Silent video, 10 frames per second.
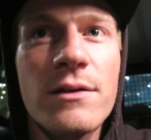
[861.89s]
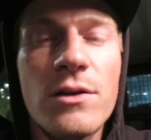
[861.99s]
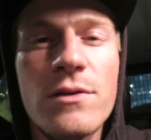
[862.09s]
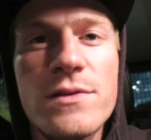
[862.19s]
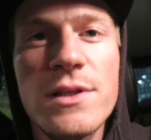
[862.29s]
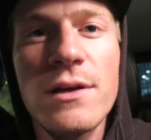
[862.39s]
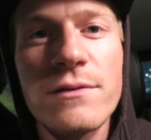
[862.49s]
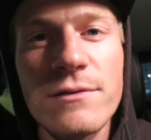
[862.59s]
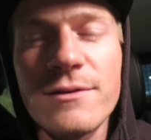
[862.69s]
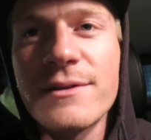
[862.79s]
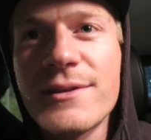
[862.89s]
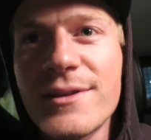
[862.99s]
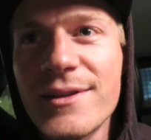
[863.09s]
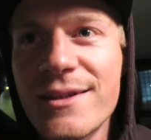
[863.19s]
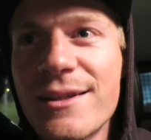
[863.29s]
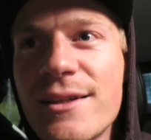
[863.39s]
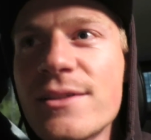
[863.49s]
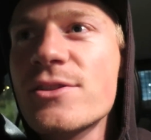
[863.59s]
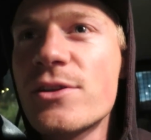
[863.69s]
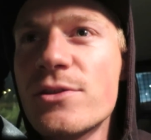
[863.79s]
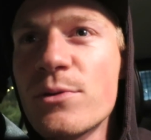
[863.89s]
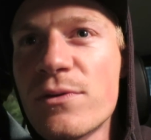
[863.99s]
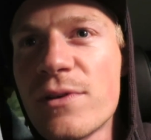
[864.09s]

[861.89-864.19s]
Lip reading: A lot of stuff. It's good to